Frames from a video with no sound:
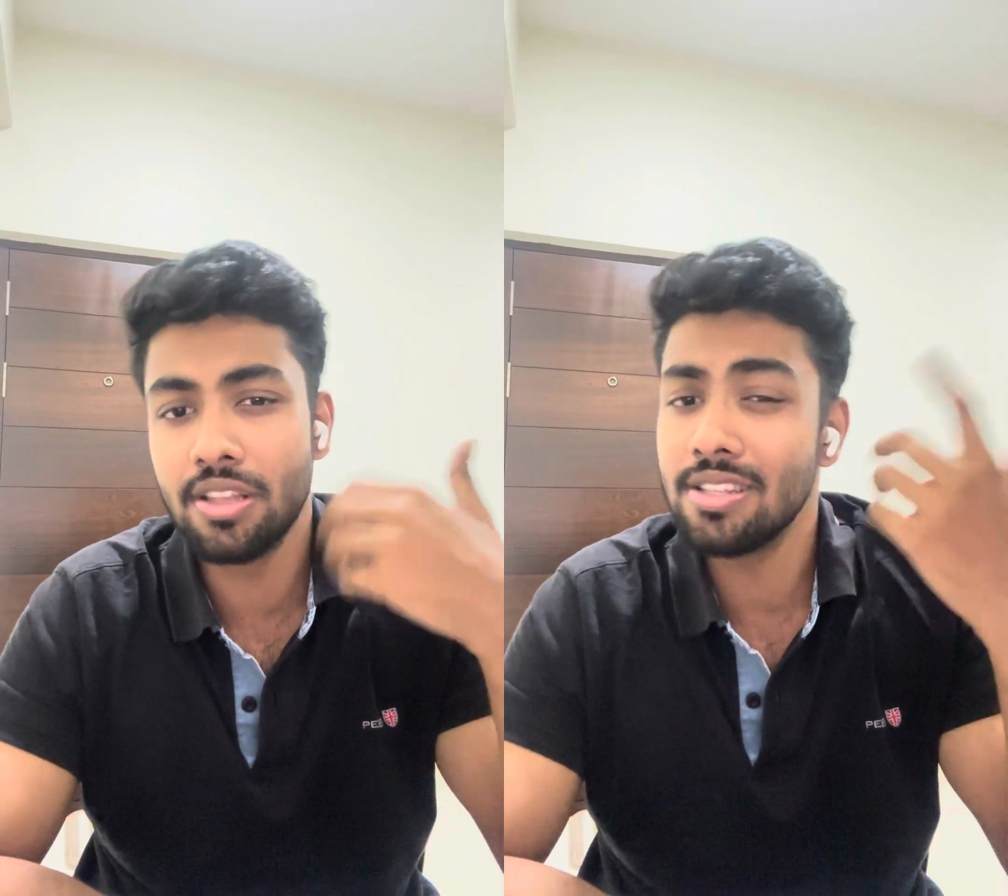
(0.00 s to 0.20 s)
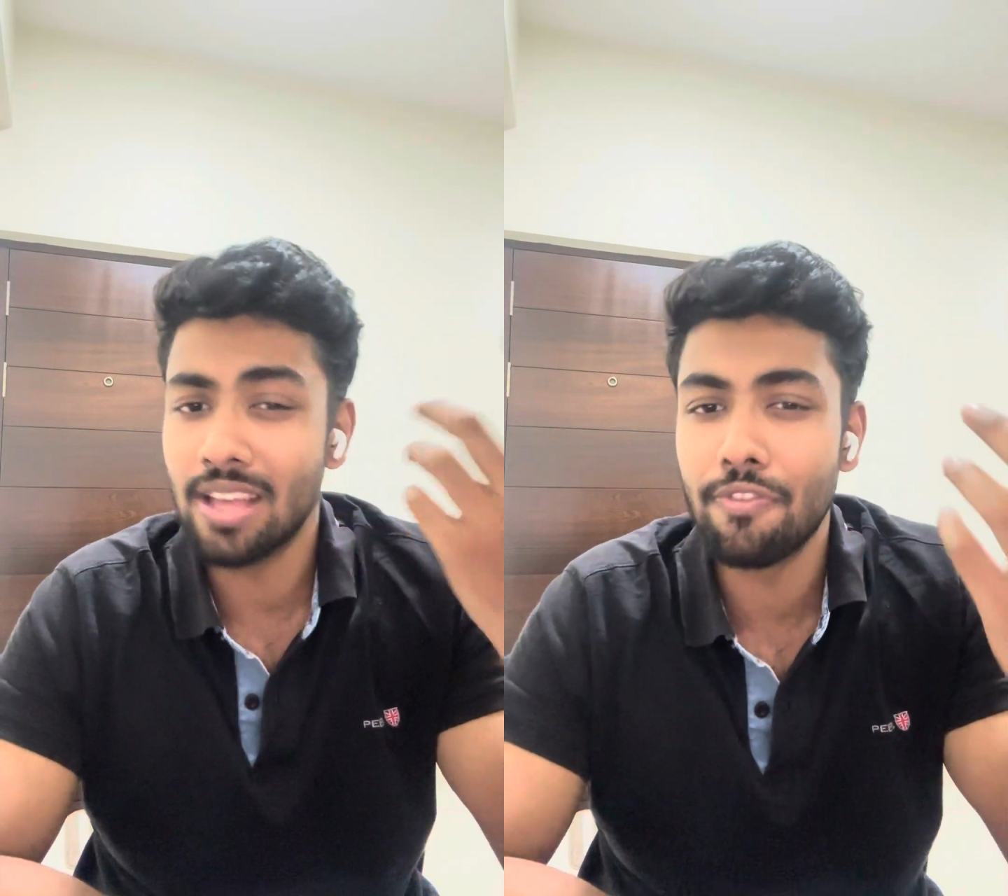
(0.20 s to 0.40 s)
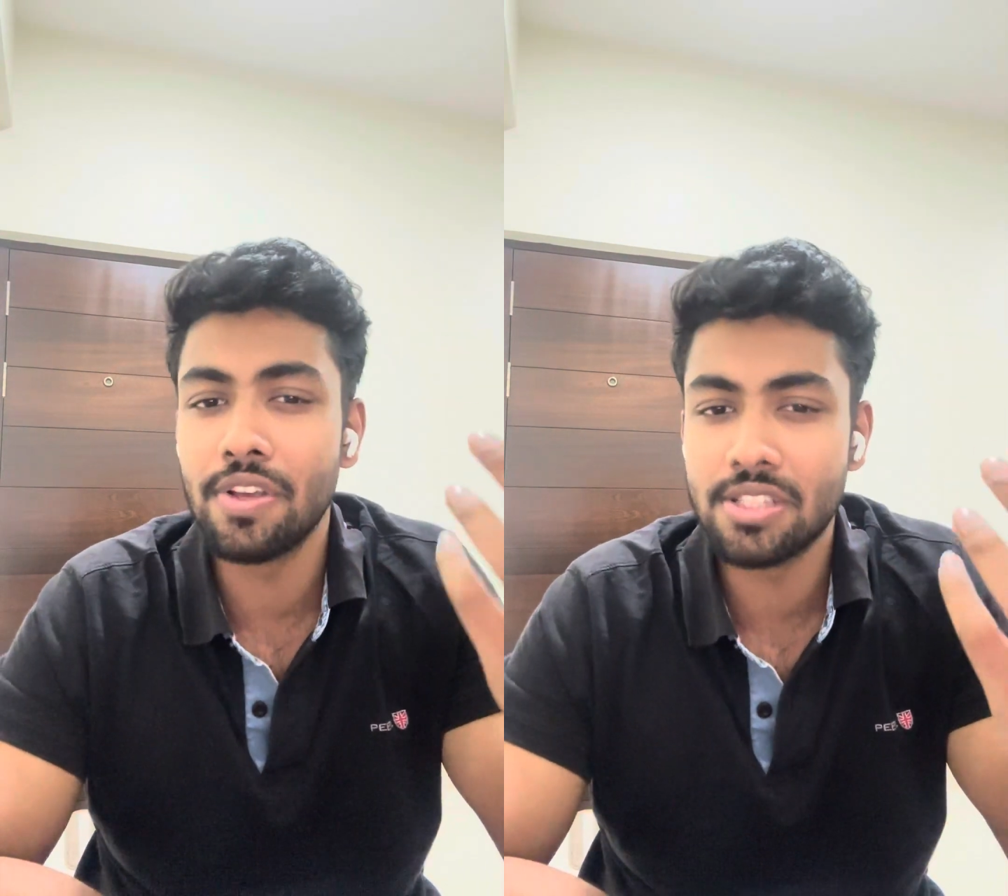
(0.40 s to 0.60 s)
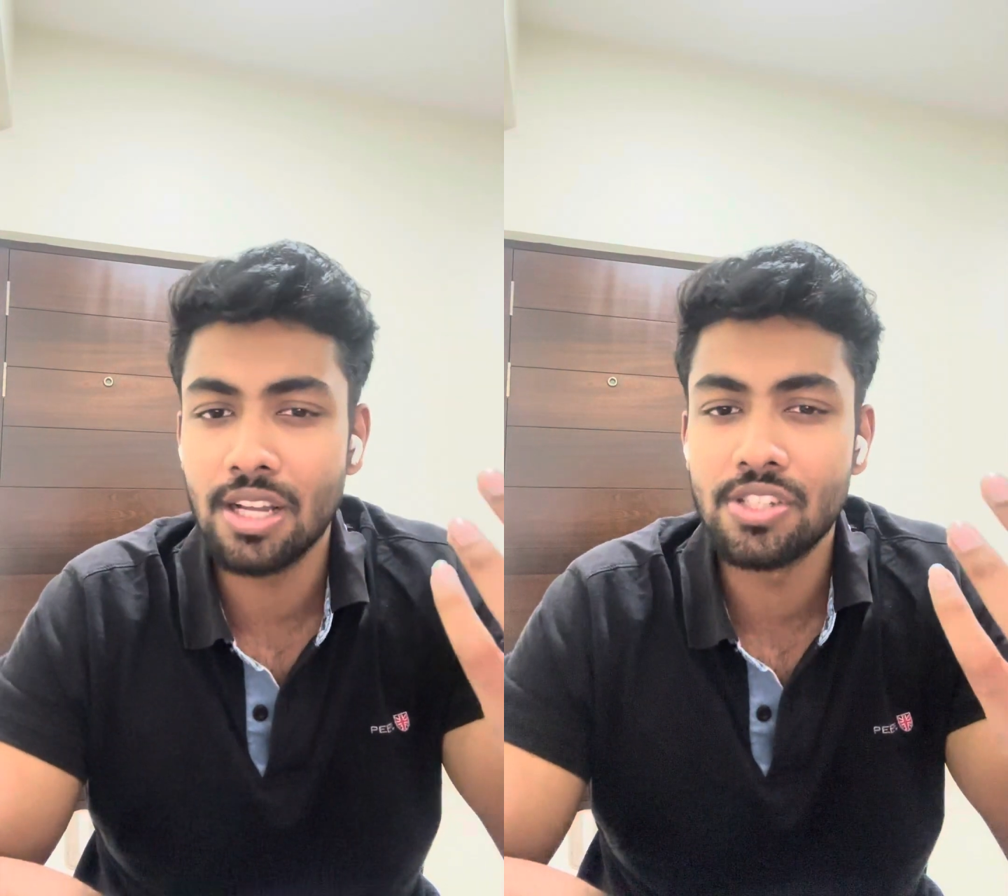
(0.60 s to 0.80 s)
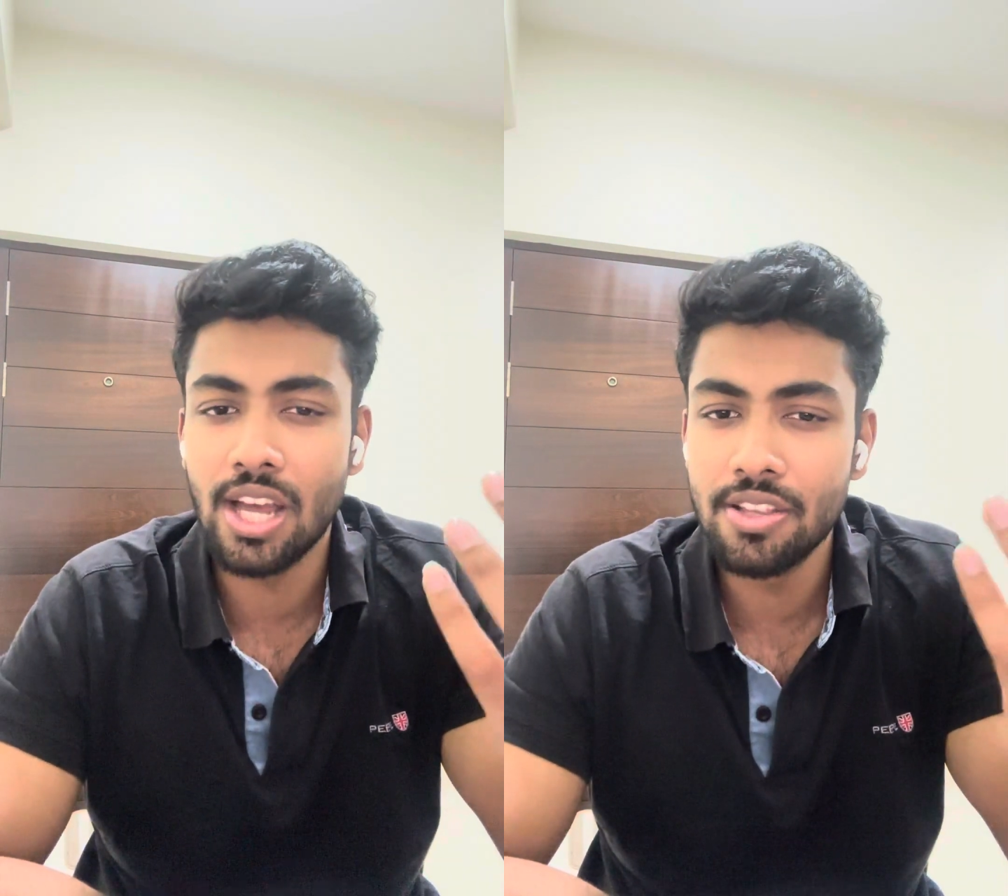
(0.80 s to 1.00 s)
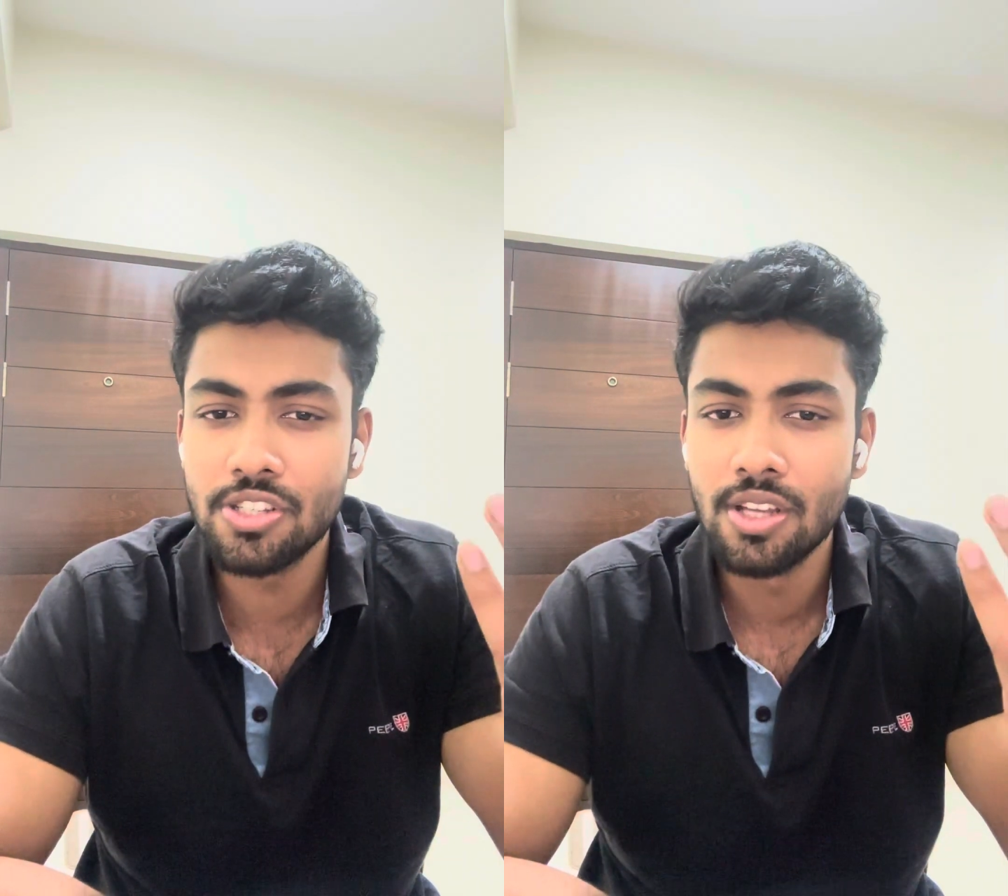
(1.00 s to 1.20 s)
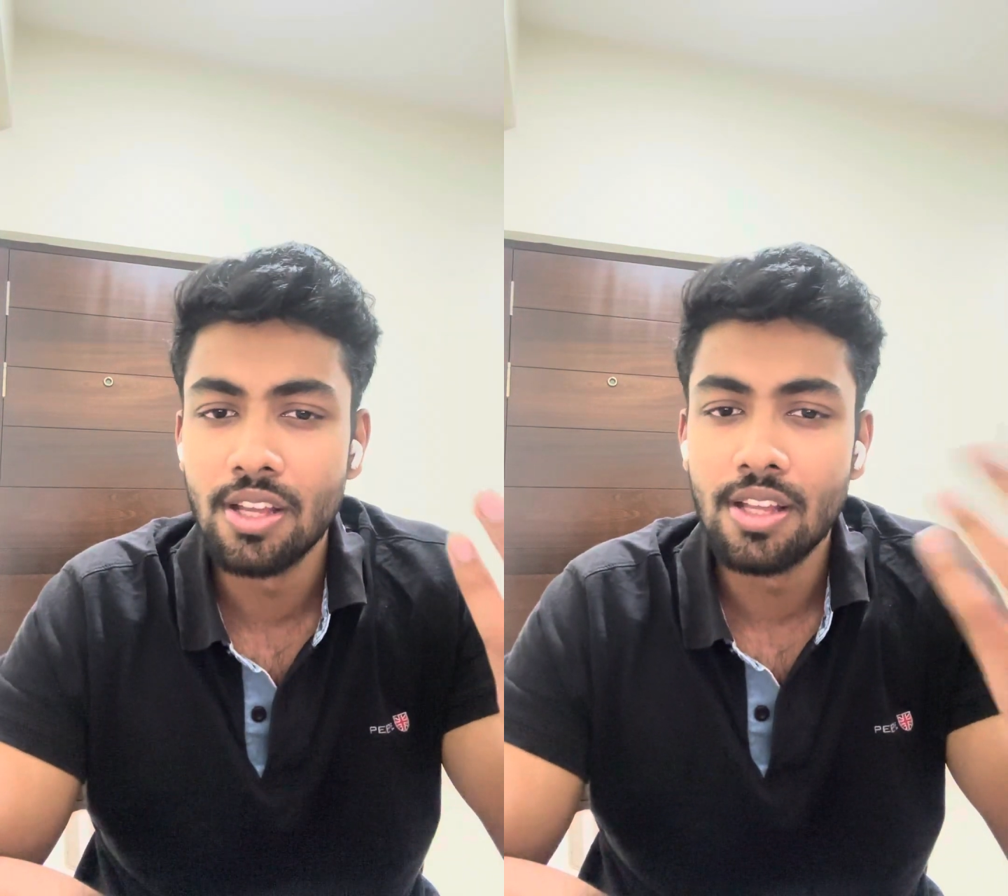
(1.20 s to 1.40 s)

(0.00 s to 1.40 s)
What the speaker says: and this guy faced that challenge,